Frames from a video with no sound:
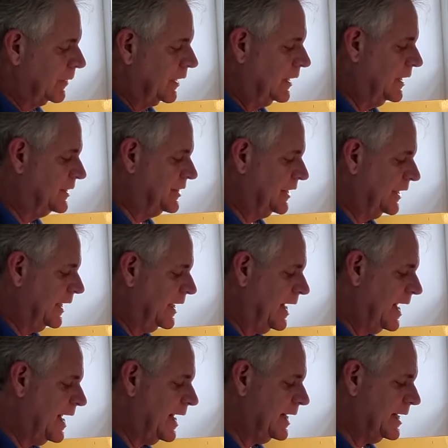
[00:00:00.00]
Because you got to
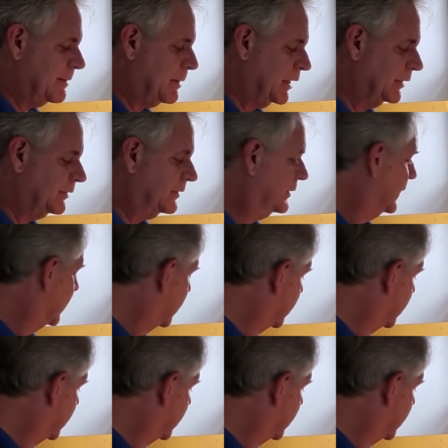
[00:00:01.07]
add about,